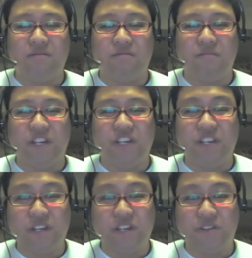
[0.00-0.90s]
Meiji
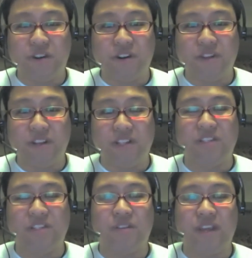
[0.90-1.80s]
Jingu tournament, and
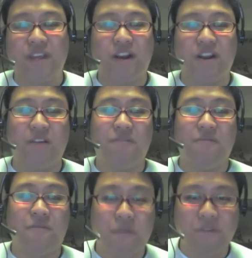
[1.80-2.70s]
so they got a
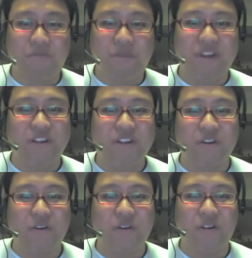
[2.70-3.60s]
fourth bid to
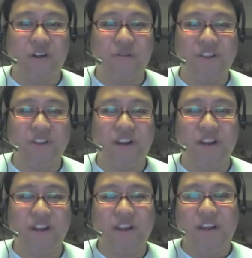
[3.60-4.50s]
go along with that.